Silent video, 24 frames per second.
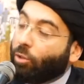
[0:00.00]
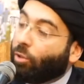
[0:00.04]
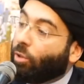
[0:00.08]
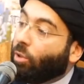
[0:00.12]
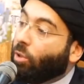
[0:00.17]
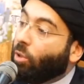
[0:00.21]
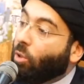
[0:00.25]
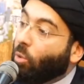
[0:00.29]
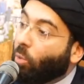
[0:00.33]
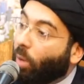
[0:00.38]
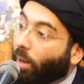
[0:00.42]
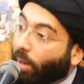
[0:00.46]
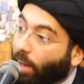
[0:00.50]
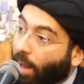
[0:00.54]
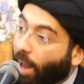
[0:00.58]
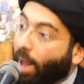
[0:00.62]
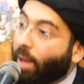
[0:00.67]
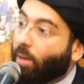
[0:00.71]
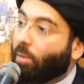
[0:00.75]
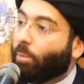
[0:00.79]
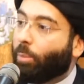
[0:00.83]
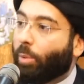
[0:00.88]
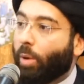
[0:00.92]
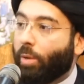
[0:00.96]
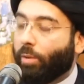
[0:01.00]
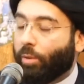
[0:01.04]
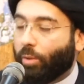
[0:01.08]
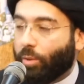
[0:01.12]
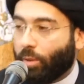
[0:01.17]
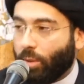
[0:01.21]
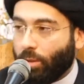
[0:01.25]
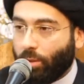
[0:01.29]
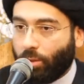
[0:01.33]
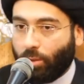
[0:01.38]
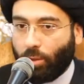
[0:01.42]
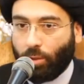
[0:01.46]
to you again, brothers
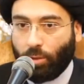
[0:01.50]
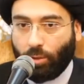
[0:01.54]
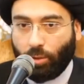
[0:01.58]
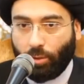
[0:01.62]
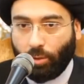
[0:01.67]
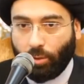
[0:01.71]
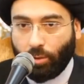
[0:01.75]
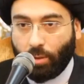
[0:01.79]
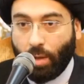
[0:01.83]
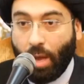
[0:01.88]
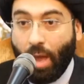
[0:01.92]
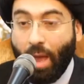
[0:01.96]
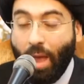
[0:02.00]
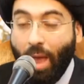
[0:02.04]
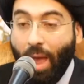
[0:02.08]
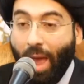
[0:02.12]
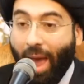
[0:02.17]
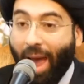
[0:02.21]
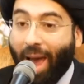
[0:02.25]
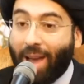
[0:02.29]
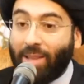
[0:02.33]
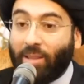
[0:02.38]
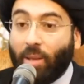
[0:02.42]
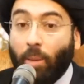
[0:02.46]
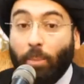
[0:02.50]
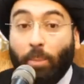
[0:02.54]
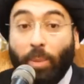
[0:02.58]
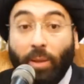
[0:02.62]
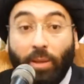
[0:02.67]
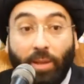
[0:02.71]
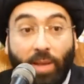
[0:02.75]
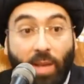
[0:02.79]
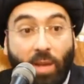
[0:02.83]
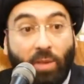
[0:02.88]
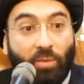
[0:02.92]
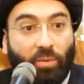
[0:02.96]
and sisters, as a
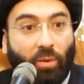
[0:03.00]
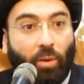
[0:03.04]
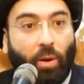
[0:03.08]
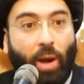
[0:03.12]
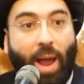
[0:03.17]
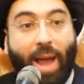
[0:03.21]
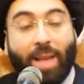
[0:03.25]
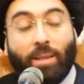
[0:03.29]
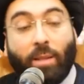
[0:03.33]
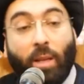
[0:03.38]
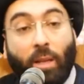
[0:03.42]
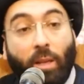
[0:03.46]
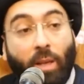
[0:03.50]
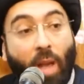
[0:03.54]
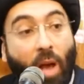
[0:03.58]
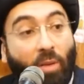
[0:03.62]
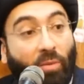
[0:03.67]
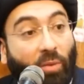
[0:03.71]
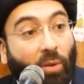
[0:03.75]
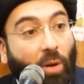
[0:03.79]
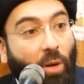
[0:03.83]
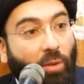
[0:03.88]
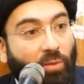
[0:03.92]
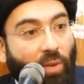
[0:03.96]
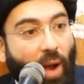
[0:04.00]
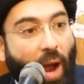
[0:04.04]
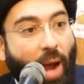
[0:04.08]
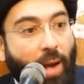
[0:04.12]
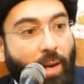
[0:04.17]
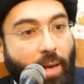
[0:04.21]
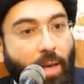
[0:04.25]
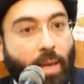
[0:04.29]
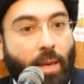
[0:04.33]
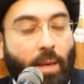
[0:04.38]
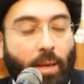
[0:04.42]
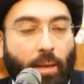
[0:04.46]
believer, as a lover of
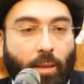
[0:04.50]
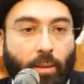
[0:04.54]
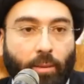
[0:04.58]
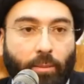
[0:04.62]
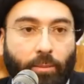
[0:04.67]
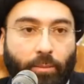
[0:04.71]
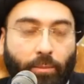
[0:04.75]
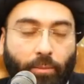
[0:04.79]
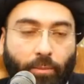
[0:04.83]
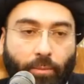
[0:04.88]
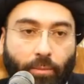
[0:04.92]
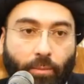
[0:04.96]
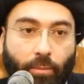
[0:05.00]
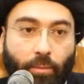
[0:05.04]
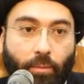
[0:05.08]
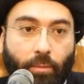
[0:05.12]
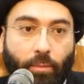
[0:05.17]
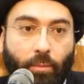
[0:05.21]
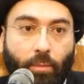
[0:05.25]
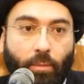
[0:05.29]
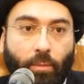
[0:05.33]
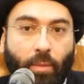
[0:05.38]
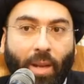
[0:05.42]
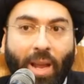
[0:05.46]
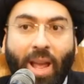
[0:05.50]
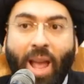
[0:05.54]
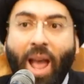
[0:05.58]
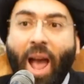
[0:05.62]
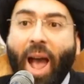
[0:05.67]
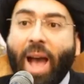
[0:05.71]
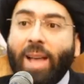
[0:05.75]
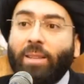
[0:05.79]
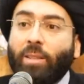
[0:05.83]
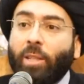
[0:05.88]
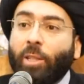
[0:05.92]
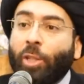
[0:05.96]
Ali,
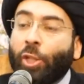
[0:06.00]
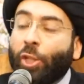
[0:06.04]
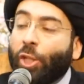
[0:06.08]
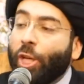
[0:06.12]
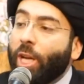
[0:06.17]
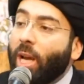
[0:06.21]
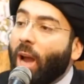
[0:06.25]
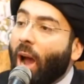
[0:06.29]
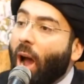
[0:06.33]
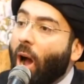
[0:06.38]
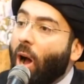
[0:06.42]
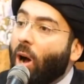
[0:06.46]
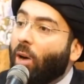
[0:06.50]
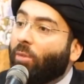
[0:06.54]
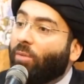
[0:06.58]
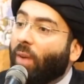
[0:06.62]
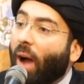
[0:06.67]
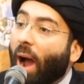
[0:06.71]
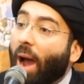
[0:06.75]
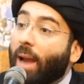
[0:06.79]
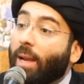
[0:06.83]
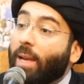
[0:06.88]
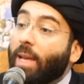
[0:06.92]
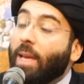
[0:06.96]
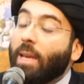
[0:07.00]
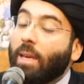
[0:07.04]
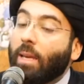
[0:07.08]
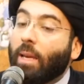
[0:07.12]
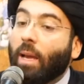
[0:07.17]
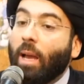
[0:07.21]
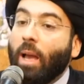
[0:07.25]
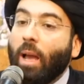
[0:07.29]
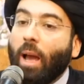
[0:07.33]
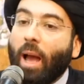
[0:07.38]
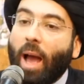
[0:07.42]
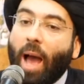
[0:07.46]
as a Shia of
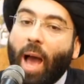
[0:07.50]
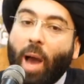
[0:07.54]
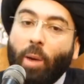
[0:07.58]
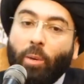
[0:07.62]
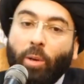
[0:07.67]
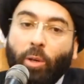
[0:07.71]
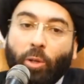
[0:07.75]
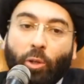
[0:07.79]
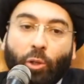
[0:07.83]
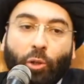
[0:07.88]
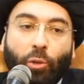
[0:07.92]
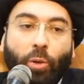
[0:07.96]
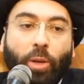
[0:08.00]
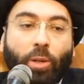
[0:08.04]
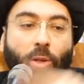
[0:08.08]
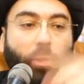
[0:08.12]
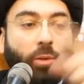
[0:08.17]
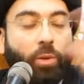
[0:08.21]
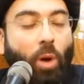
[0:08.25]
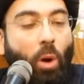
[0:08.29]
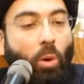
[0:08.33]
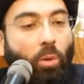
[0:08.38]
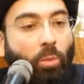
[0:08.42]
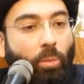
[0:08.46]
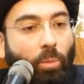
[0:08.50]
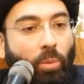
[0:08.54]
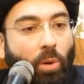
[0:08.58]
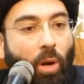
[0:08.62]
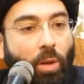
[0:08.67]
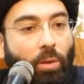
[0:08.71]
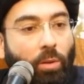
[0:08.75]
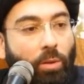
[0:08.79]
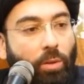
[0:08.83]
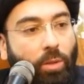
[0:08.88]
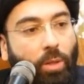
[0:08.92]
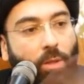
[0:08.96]
Ali, how do you treat your own
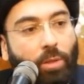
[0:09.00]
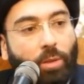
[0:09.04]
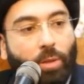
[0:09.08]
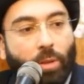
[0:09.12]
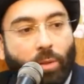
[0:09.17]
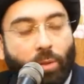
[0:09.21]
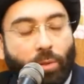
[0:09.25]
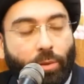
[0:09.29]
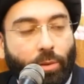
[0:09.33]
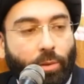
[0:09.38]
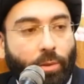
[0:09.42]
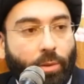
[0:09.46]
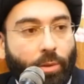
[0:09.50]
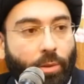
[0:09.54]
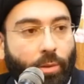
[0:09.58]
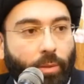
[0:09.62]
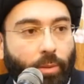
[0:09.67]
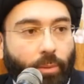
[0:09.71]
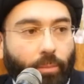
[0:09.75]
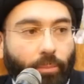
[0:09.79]
brothers and sisters?